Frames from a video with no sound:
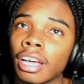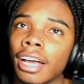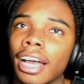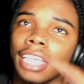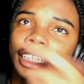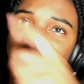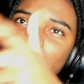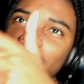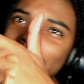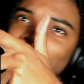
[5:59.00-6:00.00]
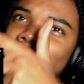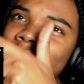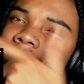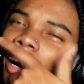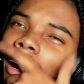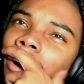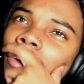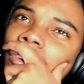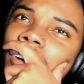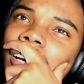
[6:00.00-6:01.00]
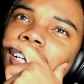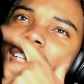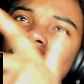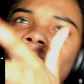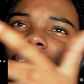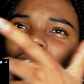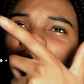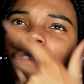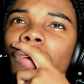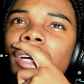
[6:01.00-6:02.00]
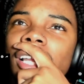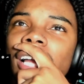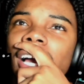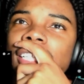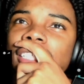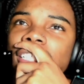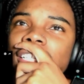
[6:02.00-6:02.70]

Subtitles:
I see why this on 904 in Alaska.